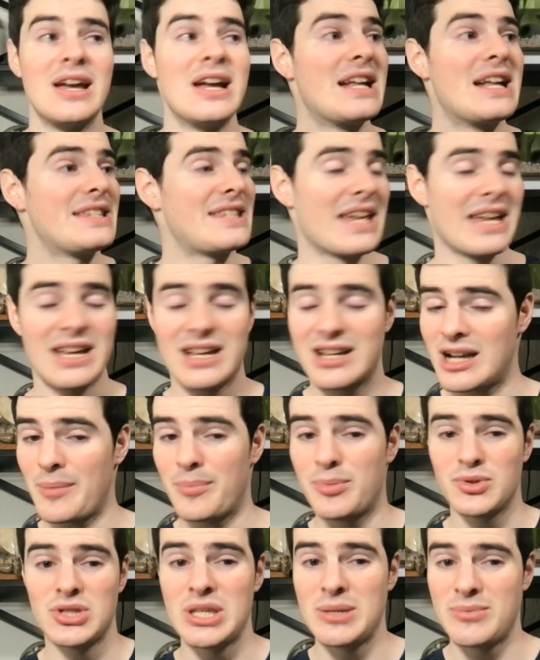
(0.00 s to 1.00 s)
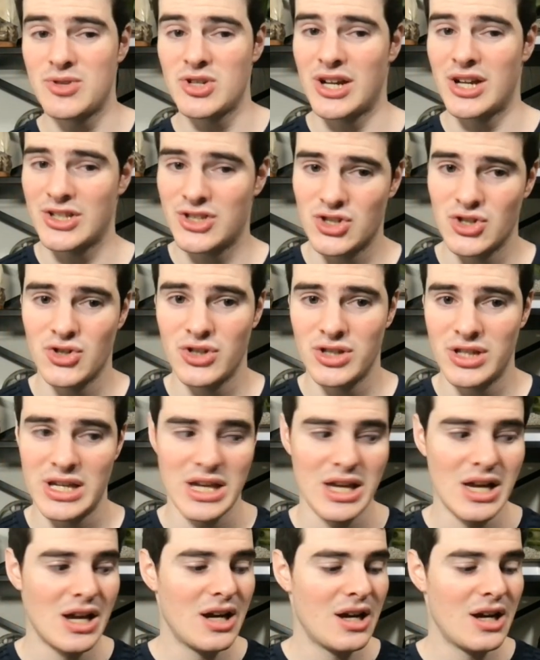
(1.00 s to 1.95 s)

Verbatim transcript: take a couple deep shots early.